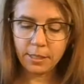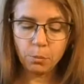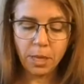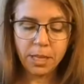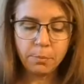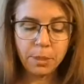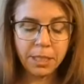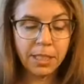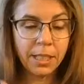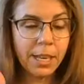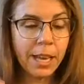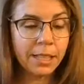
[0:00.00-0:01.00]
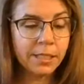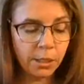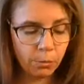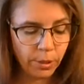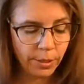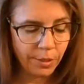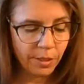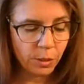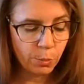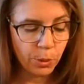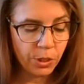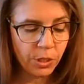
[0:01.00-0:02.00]
you might have been connected with
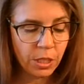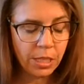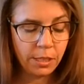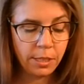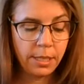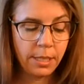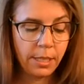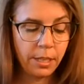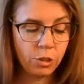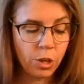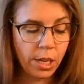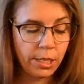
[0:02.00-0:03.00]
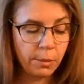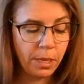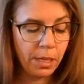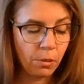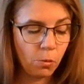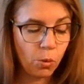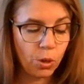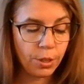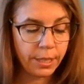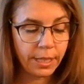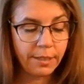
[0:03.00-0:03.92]
this person and tried to make it work,